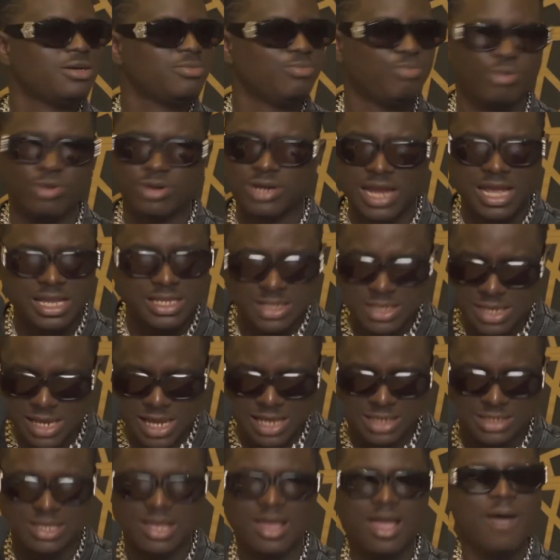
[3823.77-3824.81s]
but
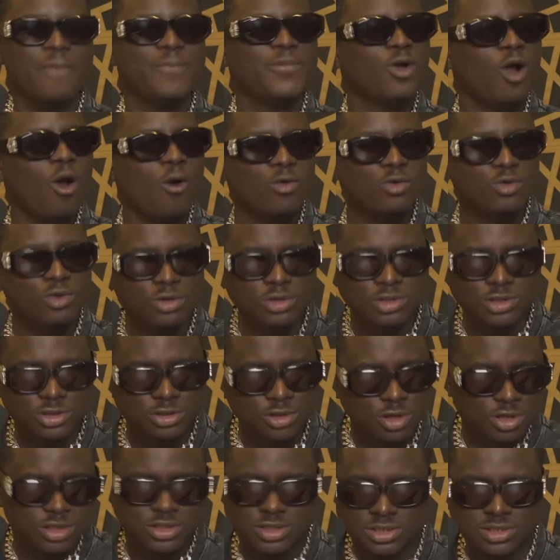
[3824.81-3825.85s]
Nigerians, because we don't
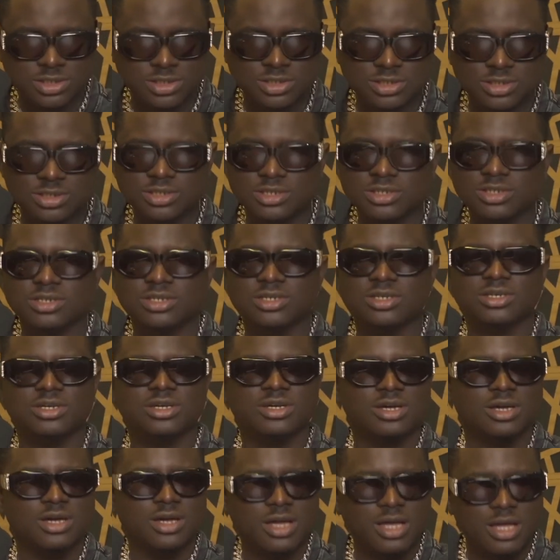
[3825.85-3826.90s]
trust
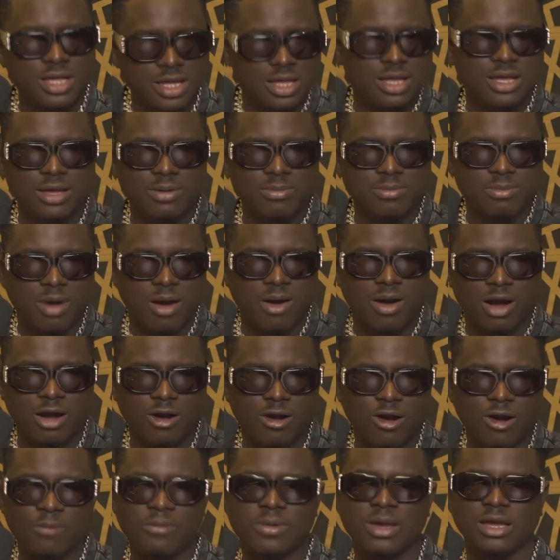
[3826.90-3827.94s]
our
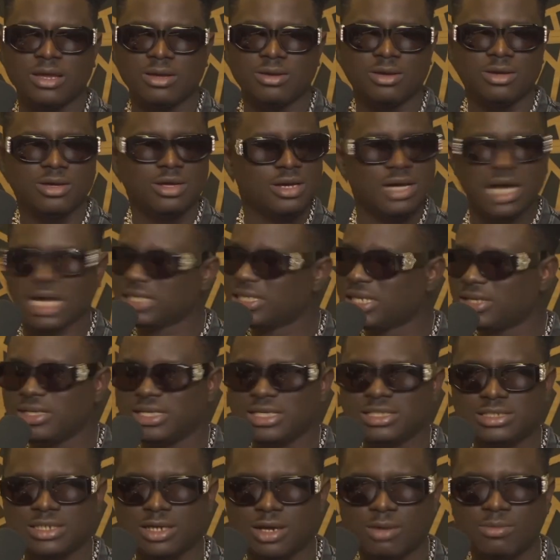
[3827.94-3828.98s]
government, as
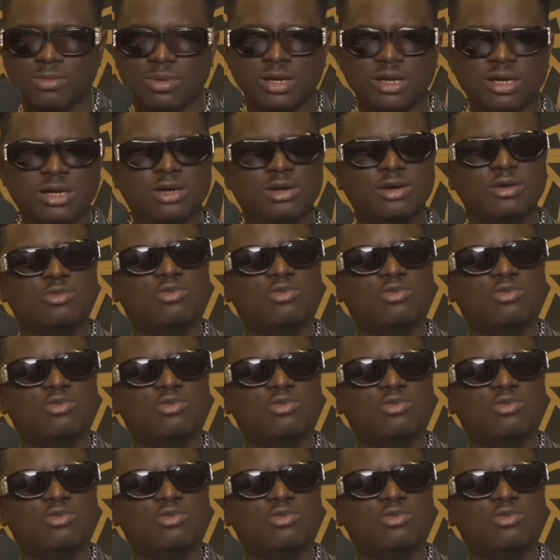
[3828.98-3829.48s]
I say government,